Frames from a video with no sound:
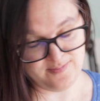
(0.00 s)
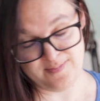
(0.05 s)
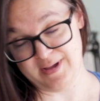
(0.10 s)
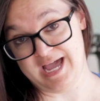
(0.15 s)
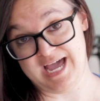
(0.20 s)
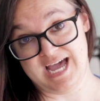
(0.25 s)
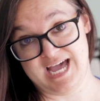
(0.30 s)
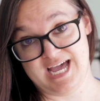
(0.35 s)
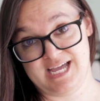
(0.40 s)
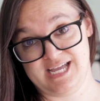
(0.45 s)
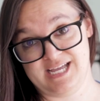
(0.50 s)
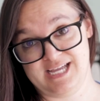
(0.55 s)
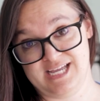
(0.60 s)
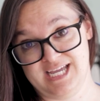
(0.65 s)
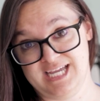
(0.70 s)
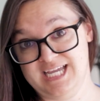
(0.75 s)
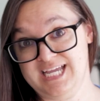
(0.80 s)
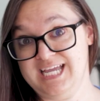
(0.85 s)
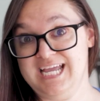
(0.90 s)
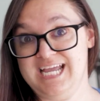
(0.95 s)

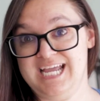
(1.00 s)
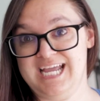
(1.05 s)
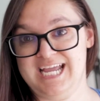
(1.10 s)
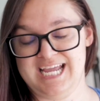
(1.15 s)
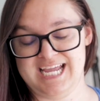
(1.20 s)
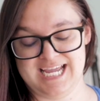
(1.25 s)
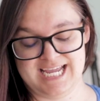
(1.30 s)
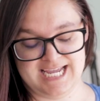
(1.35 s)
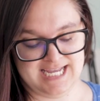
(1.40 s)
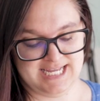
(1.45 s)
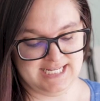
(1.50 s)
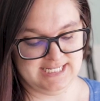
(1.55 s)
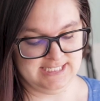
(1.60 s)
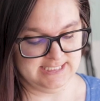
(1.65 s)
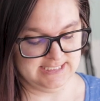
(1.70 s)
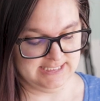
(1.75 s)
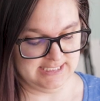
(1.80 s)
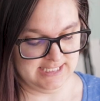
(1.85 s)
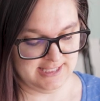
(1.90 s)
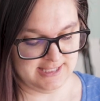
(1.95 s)
bag
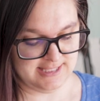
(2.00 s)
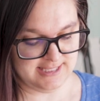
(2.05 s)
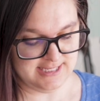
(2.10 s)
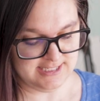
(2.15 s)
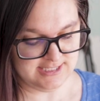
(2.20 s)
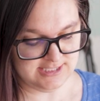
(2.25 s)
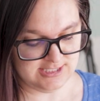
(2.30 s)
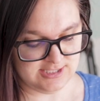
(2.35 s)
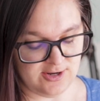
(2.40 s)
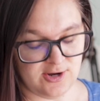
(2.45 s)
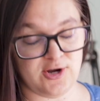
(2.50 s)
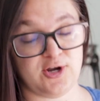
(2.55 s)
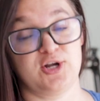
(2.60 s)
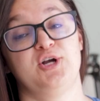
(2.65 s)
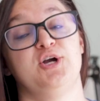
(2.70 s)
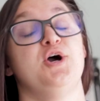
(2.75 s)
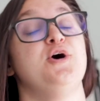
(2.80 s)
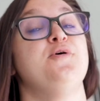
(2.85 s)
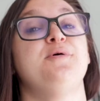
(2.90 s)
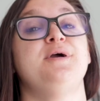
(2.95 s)
and things are
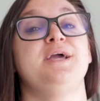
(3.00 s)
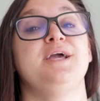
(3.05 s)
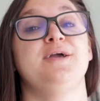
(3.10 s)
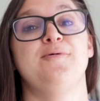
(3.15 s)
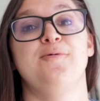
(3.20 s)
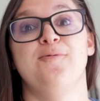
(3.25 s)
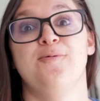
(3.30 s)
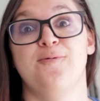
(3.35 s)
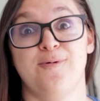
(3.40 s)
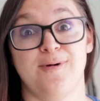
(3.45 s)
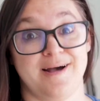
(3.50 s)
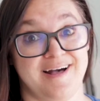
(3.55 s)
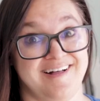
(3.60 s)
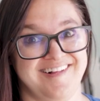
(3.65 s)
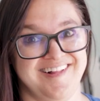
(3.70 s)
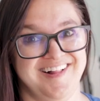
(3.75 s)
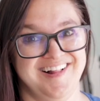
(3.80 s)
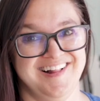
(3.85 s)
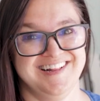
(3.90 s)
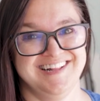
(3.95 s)
going
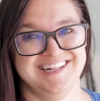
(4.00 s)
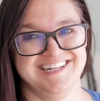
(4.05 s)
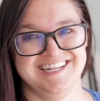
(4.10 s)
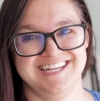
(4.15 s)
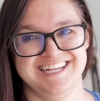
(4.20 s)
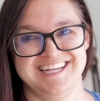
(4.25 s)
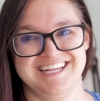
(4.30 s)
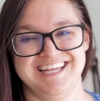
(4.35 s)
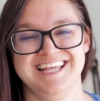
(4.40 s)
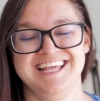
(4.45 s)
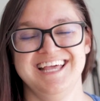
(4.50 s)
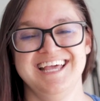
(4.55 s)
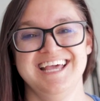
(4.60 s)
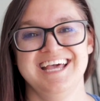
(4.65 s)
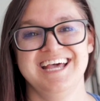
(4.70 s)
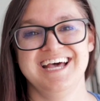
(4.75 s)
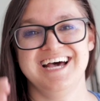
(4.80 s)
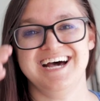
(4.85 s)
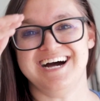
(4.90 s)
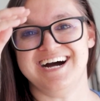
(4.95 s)
well.
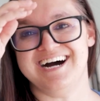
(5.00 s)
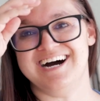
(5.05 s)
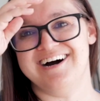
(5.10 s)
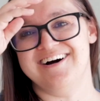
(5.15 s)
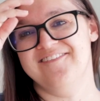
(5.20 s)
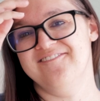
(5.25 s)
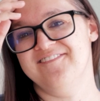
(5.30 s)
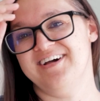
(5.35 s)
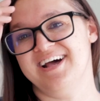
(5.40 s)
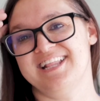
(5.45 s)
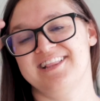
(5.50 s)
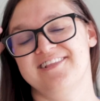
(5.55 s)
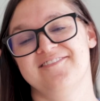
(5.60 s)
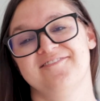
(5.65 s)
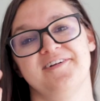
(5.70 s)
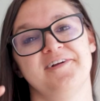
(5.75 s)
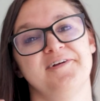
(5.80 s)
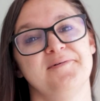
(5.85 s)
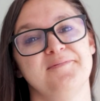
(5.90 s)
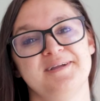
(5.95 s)
At the
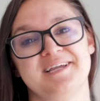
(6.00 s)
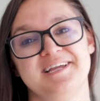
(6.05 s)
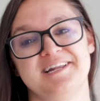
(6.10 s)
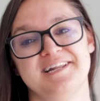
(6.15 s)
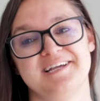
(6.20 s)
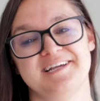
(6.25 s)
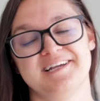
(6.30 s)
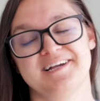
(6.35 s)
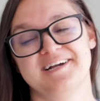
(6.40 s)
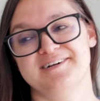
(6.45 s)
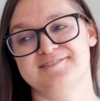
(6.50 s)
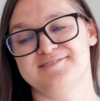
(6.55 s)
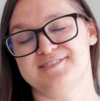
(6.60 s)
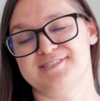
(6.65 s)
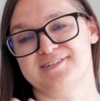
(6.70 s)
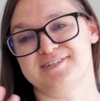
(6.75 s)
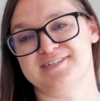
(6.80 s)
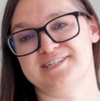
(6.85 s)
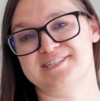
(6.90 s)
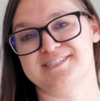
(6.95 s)
very beginning of
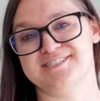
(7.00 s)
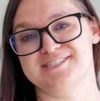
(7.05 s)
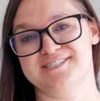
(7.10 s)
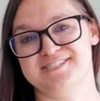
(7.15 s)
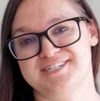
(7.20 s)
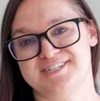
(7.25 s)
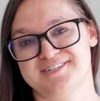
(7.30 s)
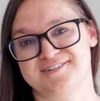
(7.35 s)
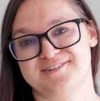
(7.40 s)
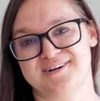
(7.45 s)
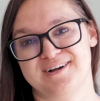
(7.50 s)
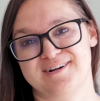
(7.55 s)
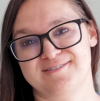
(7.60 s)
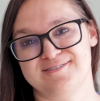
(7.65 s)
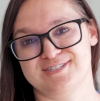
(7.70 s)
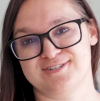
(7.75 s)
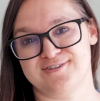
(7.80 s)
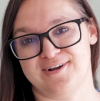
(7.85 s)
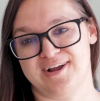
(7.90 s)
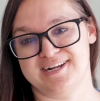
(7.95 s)
starting this channel, I
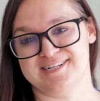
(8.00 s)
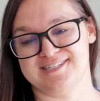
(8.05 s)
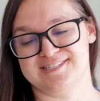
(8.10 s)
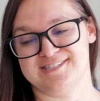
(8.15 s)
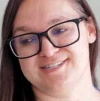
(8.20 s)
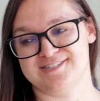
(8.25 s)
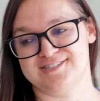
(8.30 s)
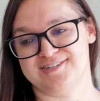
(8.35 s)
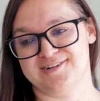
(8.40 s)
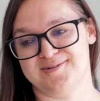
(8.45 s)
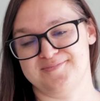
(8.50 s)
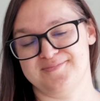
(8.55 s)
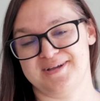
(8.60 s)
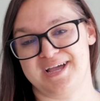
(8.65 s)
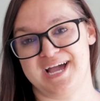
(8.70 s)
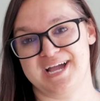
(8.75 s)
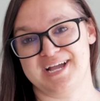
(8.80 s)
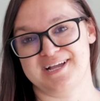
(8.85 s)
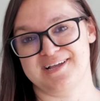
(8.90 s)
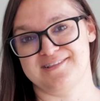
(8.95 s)
was trying to stitch on a
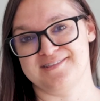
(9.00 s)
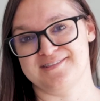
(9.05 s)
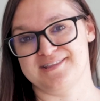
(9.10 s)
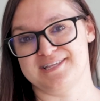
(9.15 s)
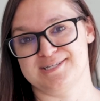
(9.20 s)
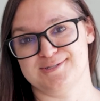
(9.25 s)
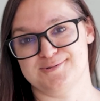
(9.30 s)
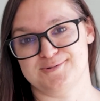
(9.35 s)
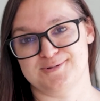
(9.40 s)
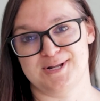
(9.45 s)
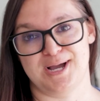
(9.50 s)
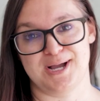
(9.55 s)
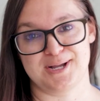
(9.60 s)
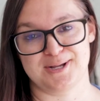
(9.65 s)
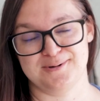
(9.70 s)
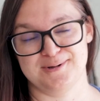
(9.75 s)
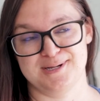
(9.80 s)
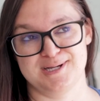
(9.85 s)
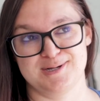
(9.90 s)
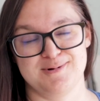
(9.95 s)
bag and things were
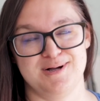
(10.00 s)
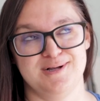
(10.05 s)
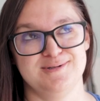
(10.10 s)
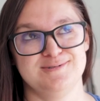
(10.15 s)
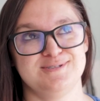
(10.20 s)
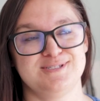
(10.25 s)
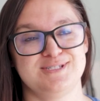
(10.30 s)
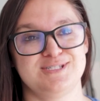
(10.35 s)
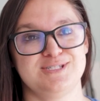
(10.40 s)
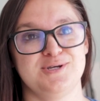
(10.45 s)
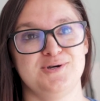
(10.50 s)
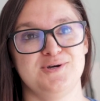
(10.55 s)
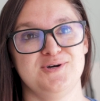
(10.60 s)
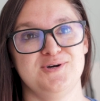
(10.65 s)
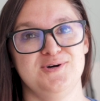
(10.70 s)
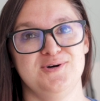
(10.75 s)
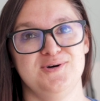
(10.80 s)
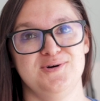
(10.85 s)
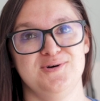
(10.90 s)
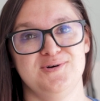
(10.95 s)
not going well.
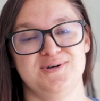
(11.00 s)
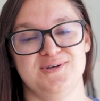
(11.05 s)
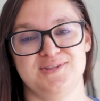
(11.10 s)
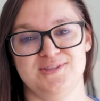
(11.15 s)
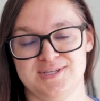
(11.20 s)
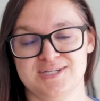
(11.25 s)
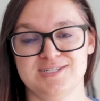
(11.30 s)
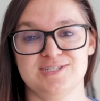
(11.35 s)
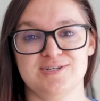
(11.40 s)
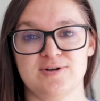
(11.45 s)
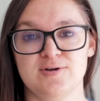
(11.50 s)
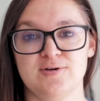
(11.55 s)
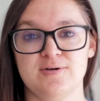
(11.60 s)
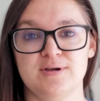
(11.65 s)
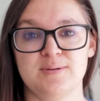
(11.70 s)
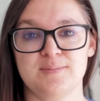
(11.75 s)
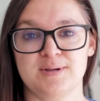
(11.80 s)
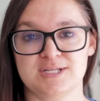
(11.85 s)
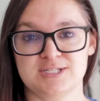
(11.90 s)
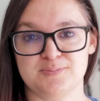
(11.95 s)
So things are
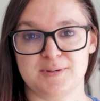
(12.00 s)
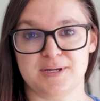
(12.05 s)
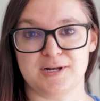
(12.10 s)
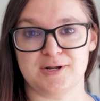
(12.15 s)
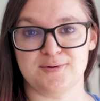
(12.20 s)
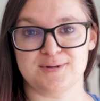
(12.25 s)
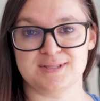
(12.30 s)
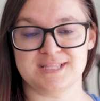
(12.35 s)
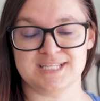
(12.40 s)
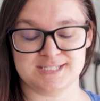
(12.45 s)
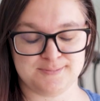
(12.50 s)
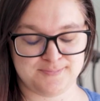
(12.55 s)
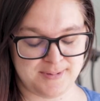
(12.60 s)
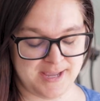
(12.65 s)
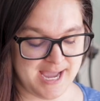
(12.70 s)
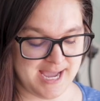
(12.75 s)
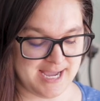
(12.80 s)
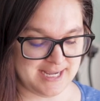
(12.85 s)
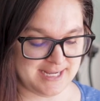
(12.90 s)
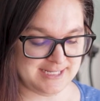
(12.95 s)
going much better with this
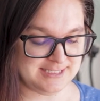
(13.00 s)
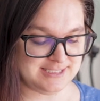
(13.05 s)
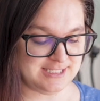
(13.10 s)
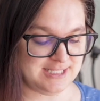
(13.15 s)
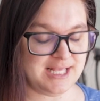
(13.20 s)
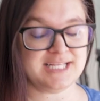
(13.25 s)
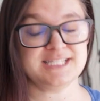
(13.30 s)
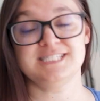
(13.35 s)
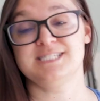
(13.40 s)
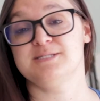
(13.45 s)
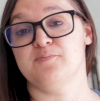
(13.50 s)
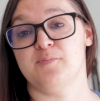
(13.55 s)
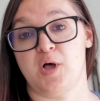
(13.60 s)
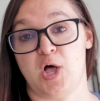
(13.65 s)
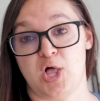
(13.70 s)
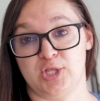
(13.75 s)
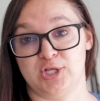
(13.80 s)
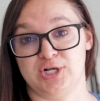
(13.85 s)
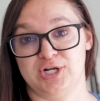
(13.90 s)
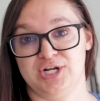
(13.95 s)
bag. It's a lot
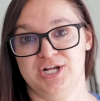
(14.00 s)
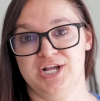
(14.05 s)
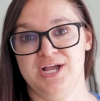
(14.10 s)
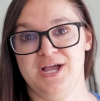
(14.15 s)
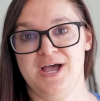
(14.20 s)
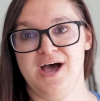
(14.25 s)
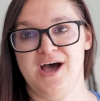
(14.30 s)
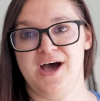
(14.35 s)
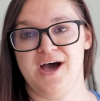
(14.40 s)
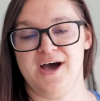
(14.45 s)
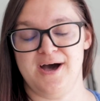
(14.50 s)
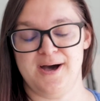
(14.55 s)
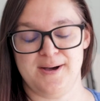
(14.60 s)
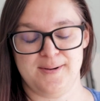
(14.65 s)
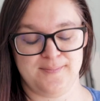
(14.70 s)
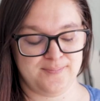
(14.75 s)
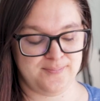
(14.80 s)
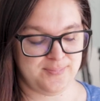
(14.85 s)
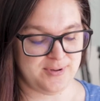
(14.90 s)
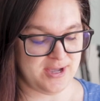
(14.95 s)
smaller,
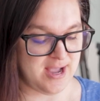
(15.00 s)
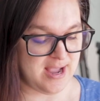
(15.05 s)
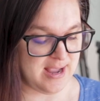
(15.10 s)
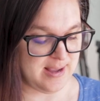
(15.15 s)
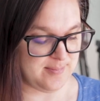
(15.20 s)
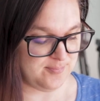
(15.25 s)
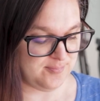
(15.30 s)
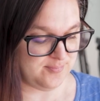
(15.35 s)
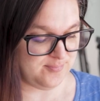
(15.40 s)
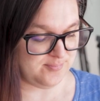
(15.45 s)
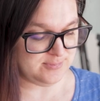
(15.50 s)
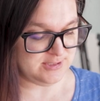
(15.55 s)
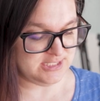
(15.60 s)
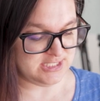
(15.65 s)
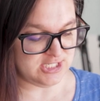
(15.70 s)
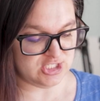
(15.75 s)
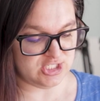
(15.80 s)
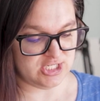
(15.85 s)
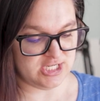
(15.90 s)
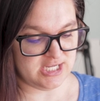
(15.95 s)
but I'm
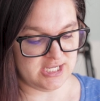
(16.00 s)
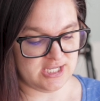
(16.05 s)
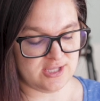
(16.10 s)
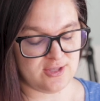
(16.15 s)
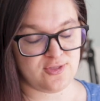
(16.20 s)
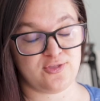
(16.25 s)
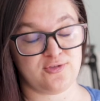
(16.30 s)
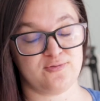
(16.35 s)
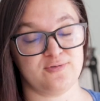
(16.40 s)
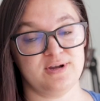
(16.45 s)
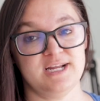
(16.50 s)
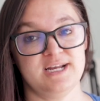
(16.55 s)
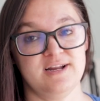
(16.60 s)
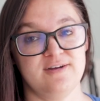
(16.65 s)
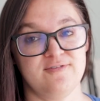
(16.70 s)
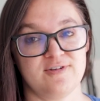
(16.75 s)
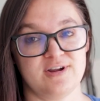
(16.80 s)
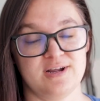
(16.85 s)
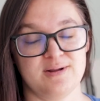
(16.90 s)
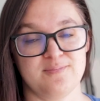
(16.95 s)
stitching 3
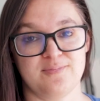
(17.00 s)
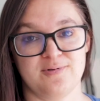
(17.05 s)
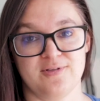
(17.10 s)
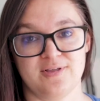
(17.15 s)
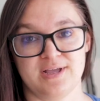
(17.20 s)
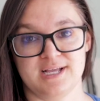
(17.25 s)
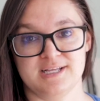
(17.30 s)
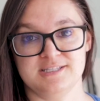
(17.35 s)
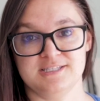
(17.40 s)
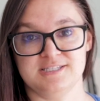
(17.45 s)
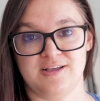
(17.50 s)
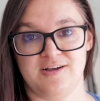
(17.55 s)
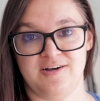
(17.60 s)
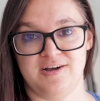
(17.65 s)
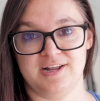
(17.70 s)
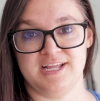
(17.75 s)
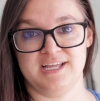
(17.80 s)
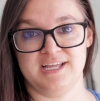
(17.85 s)
different plants on